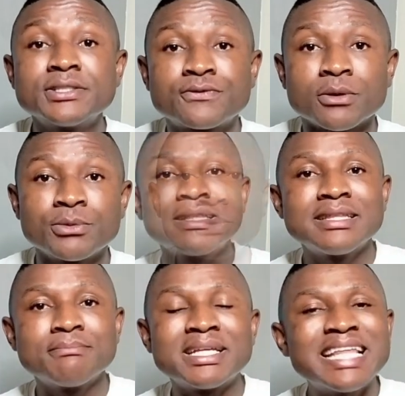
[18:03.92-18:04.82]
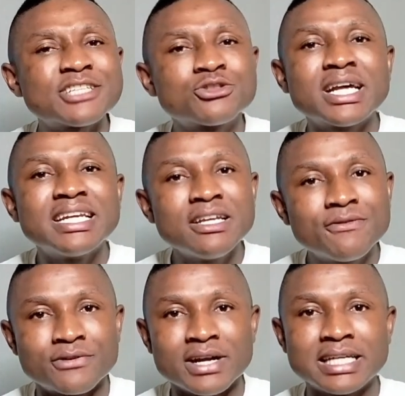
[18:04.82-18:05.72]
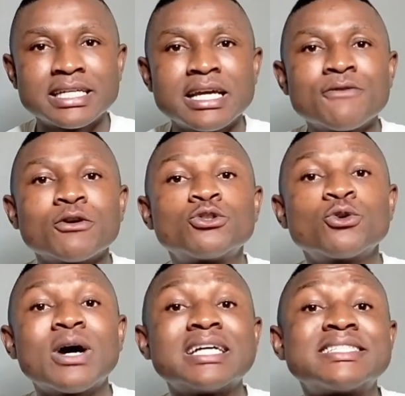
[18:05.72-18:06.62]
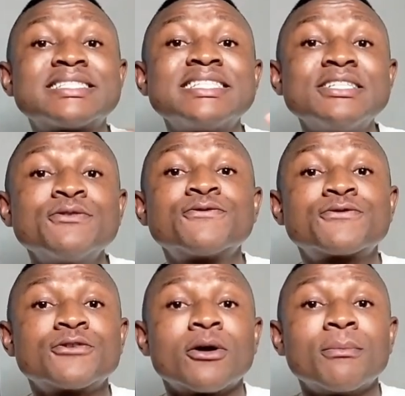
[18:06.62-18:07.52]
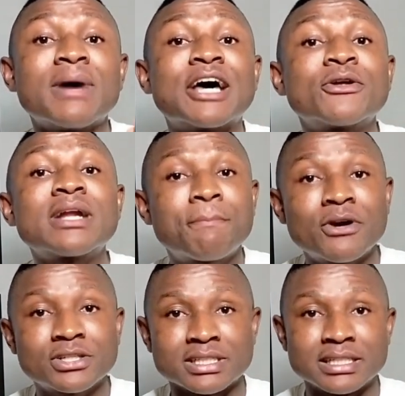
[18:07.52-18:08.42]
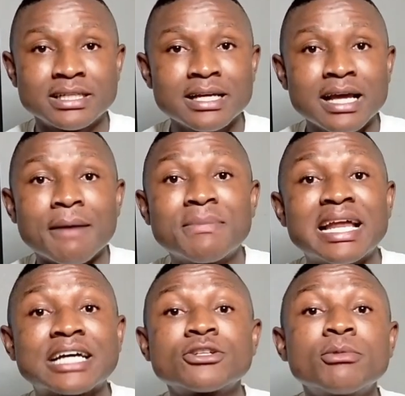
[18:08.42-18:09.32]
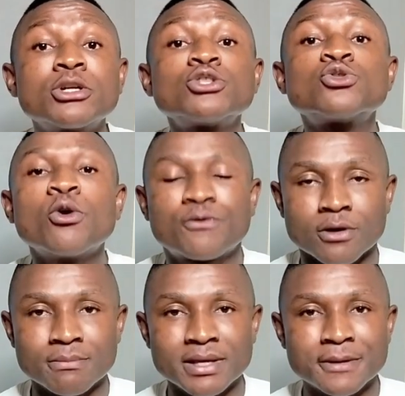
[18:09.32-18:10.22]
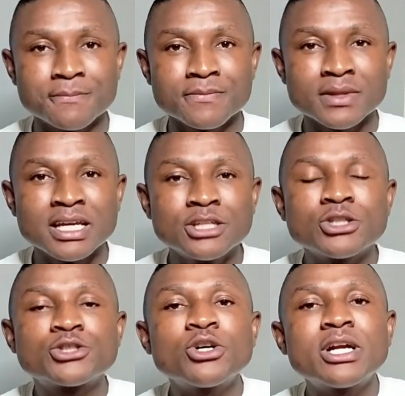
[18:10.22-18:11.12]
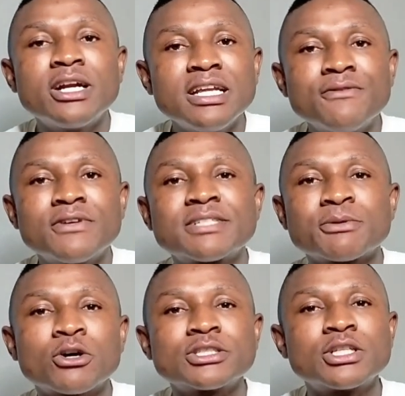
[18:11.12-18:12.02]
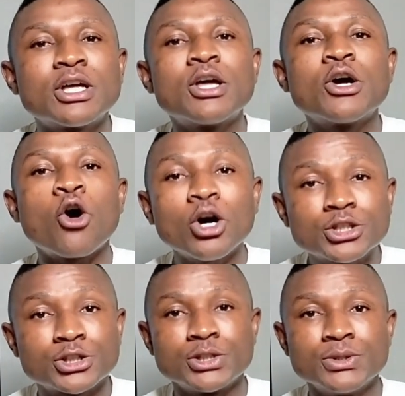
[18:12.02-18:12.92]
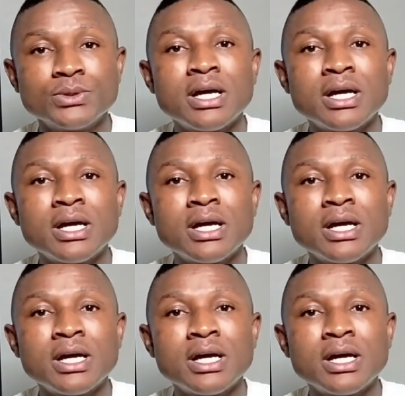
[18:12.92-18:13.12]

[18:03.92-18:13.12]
from you. But that's not a leverage for you to go and steal from another person and be like, somebody stole from me. So it's not a leverage because they hurt you